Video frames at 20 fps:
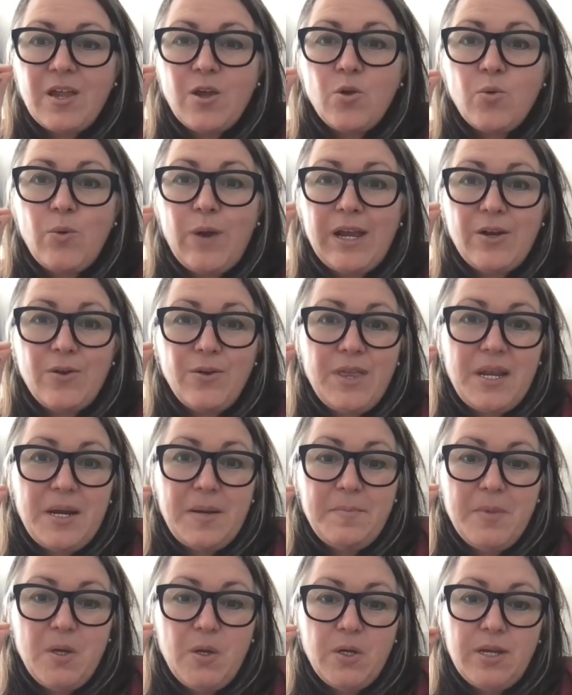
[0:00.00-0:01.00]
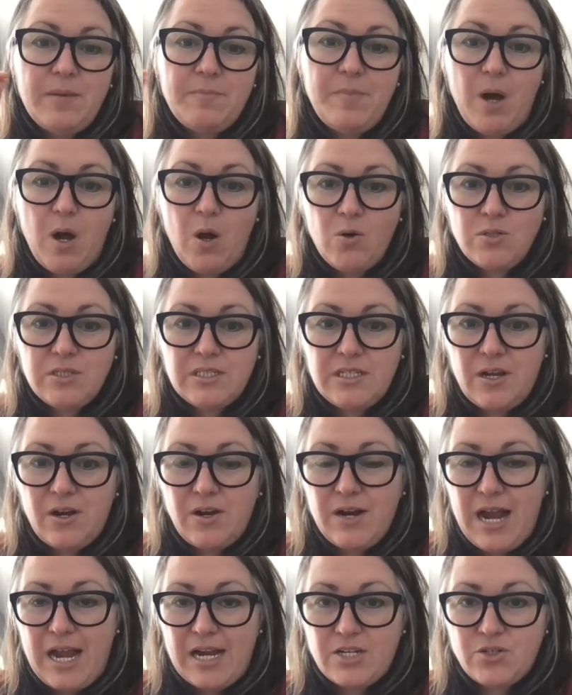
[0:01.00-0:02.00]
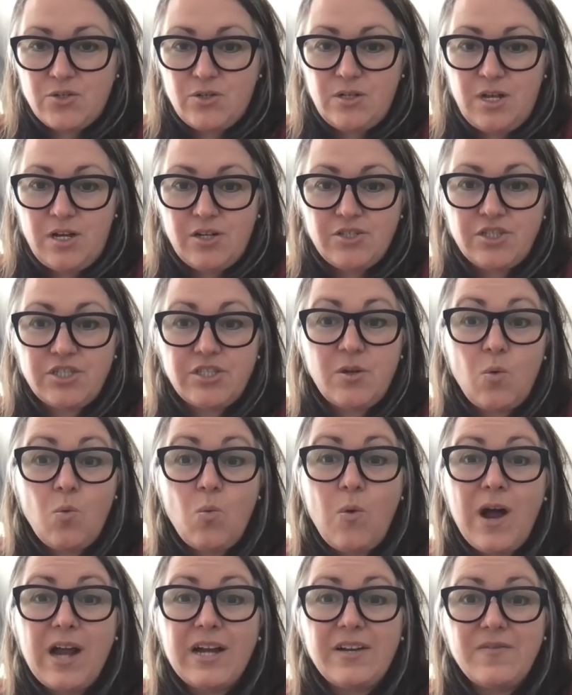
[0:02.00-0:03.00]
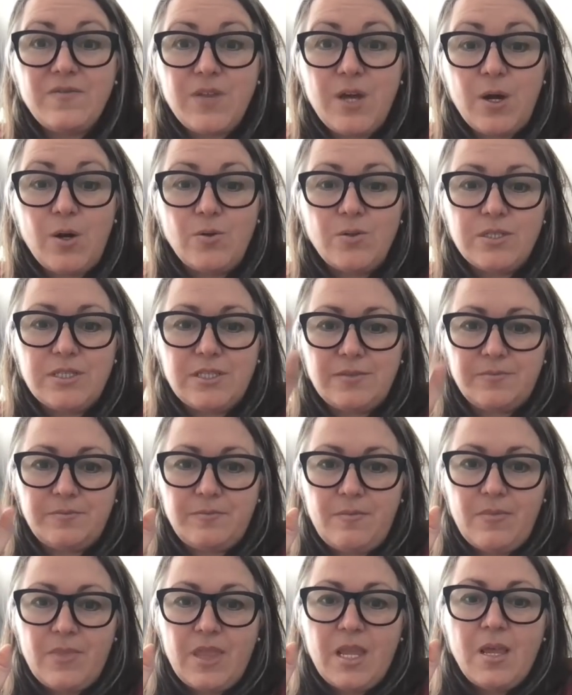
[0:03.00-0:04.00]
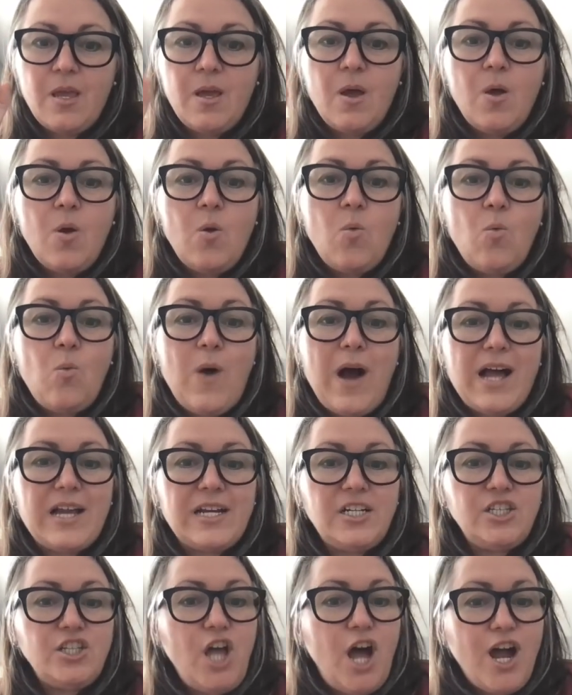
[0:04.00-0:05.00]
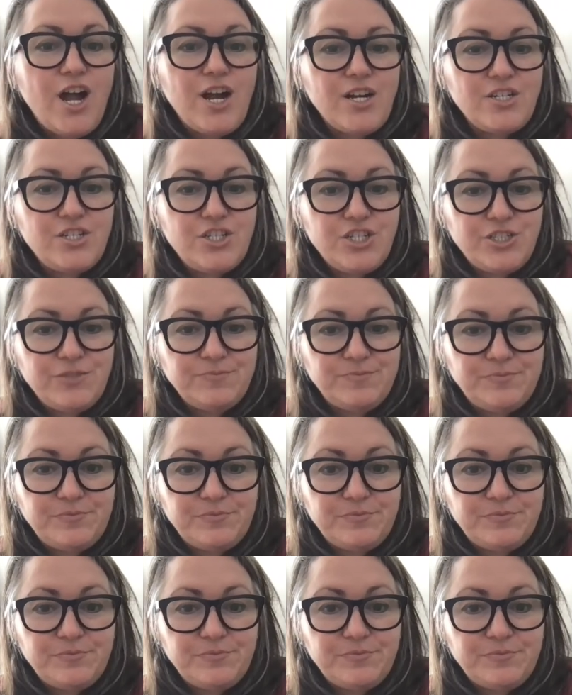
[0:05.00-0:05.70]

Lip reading: Greater than 1 million posts are extra large. So one of those. One large.